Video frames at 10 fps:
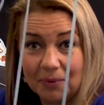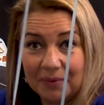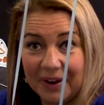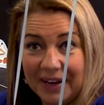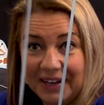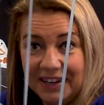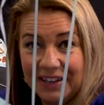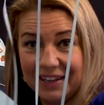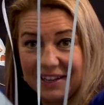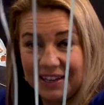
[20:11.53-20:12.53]
right?
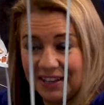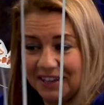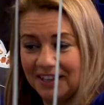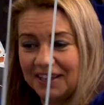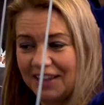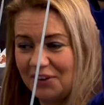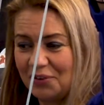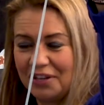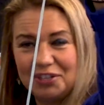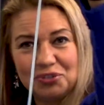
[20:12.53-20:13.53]
And you
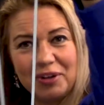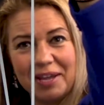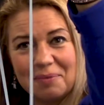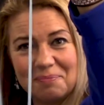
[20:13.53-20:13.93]
can enjoy it.